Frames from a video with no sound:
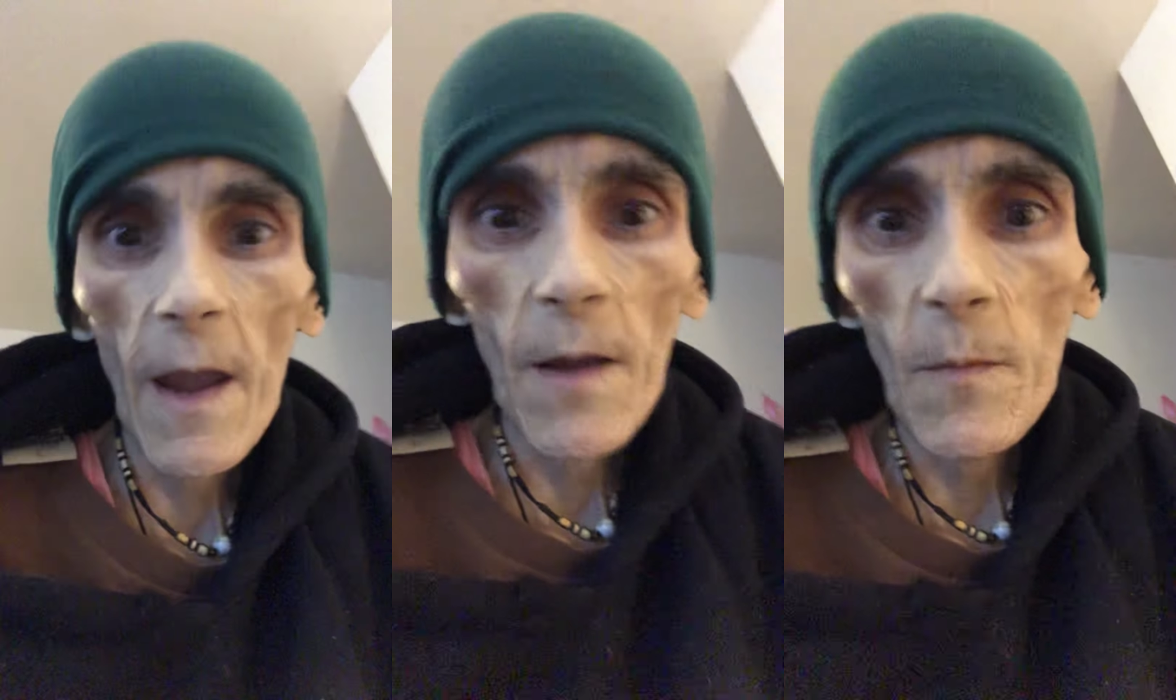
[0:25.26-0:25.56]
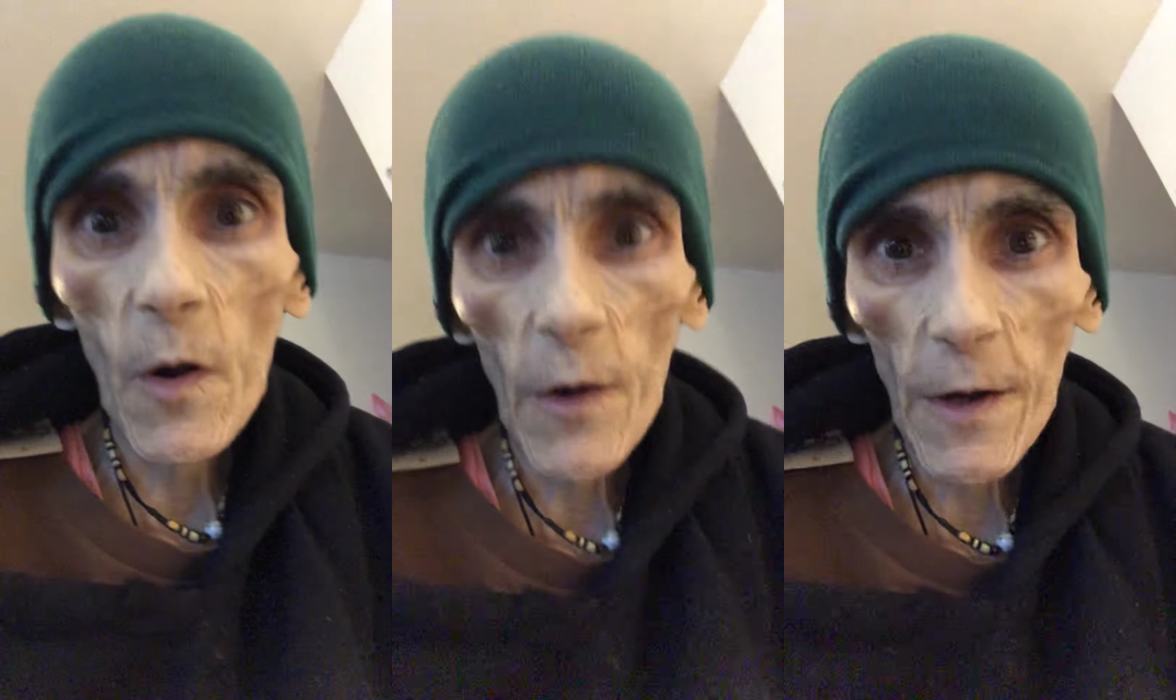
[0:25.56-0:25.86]
a
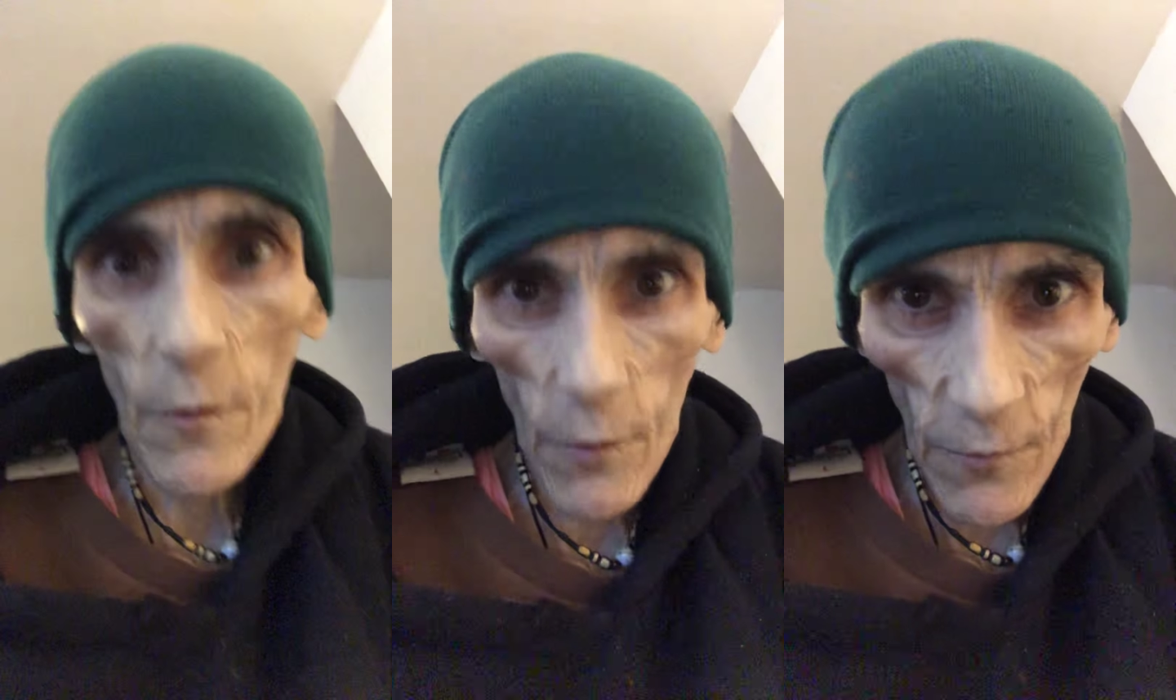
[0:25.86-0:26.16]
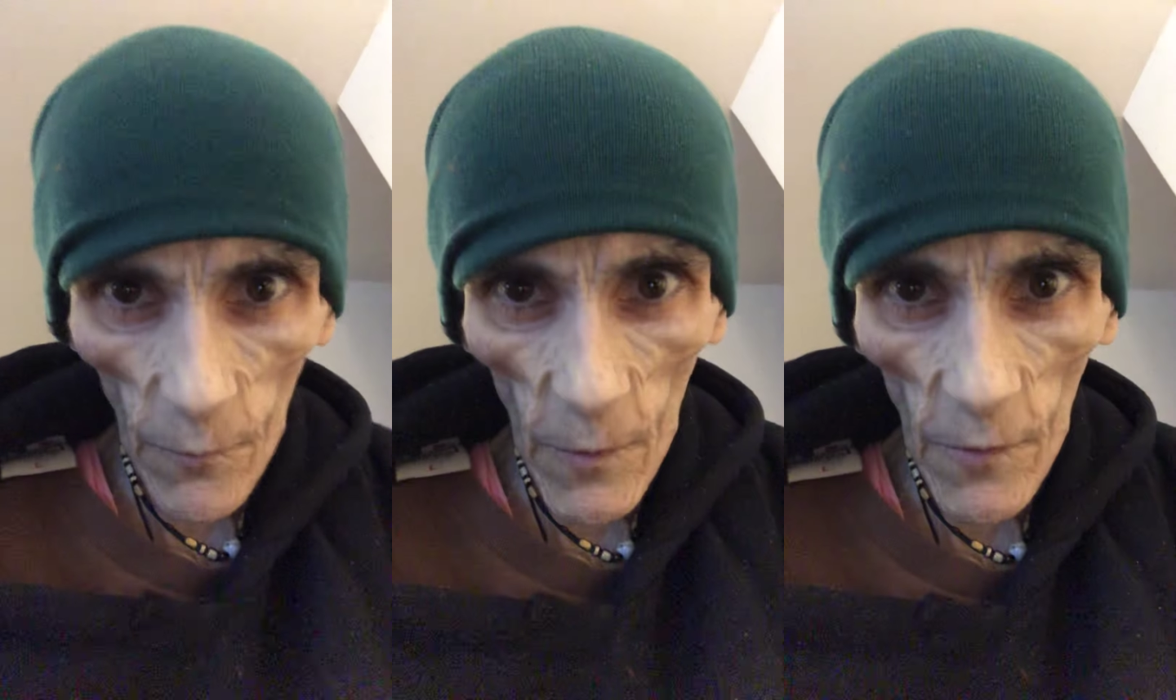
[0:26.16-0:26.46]
Merry
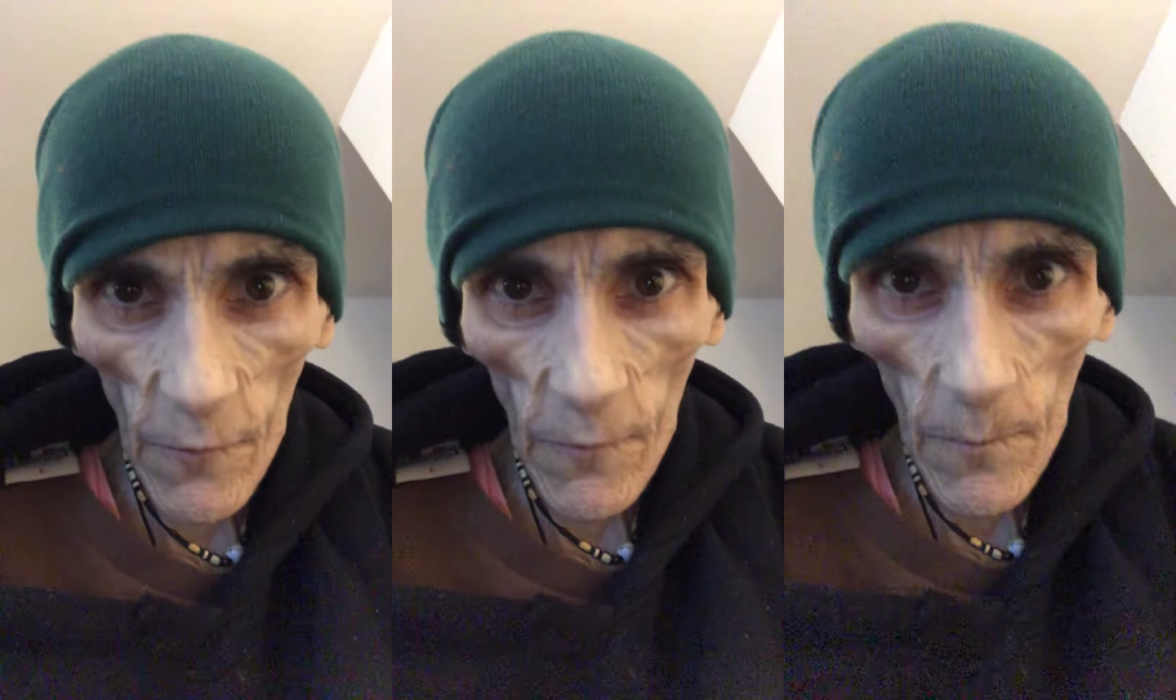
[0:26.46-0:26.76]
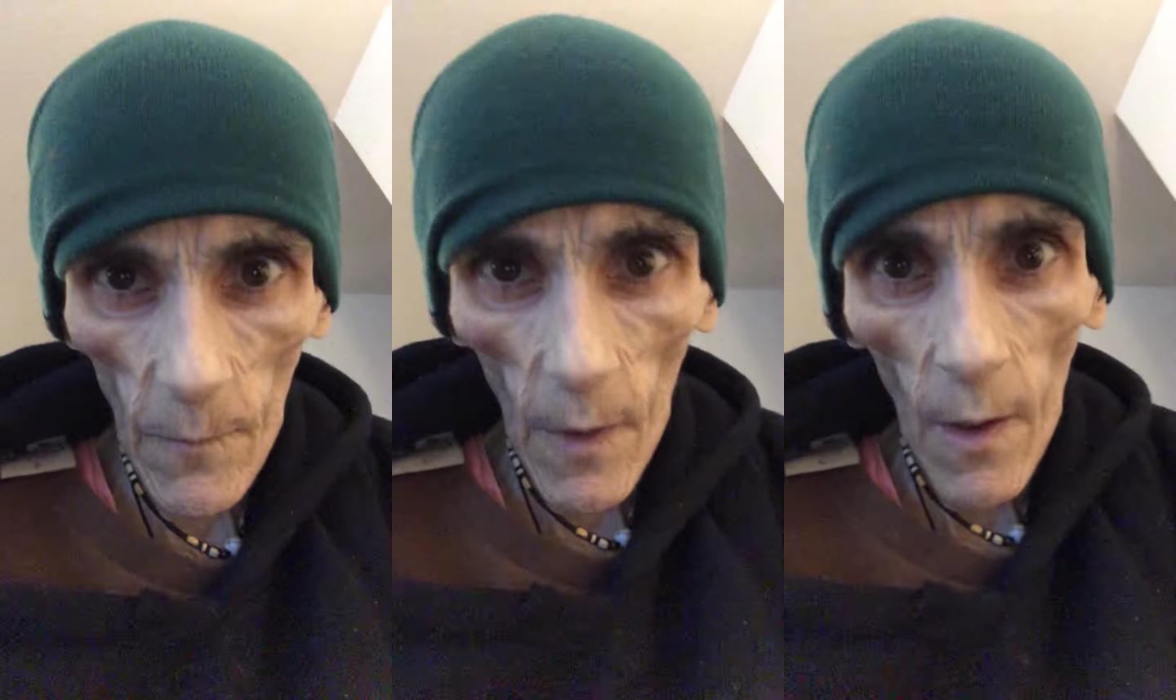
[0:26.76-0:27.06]
Christmas
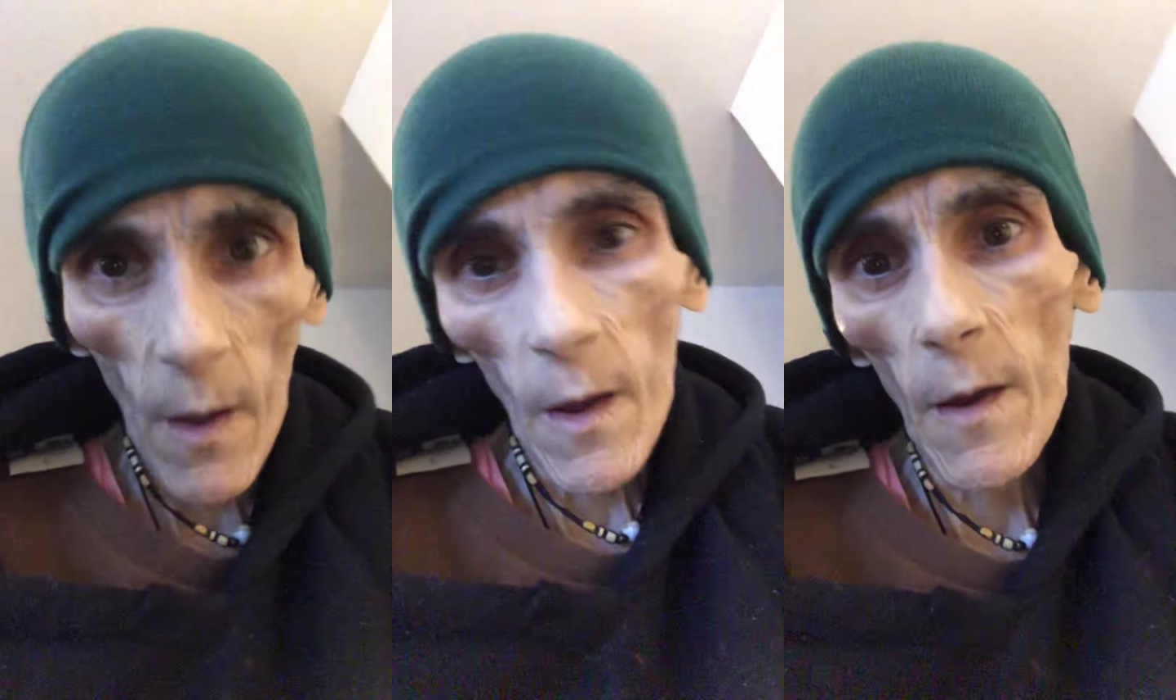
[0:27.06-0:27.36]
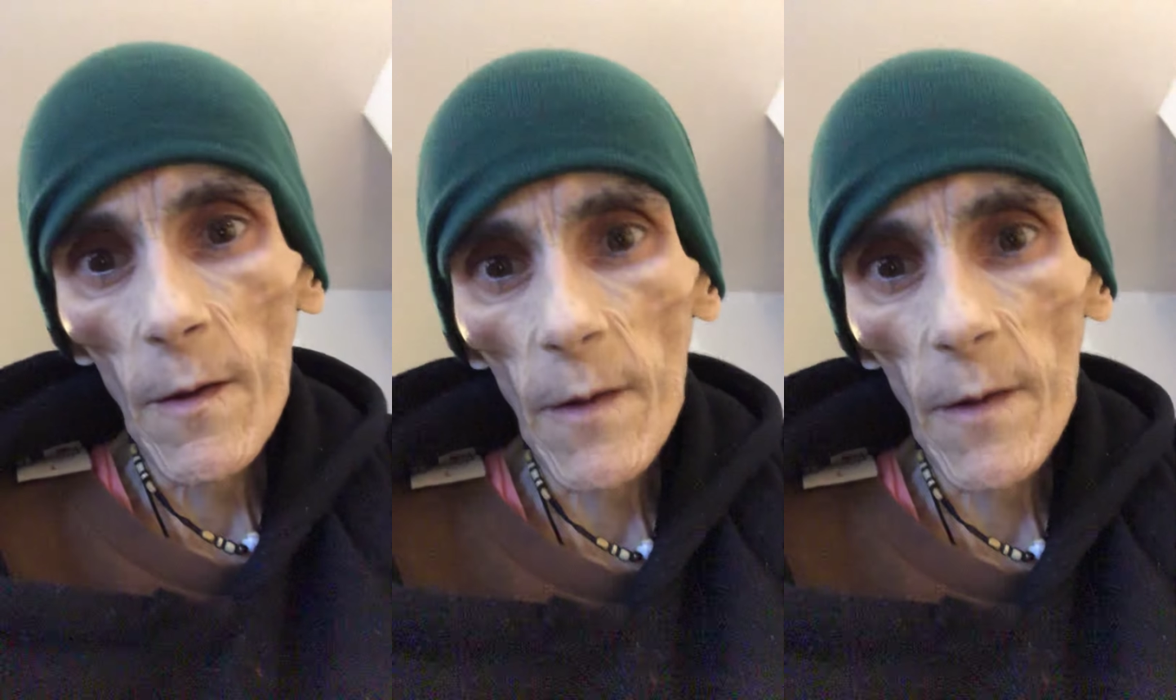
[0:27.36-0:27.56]
and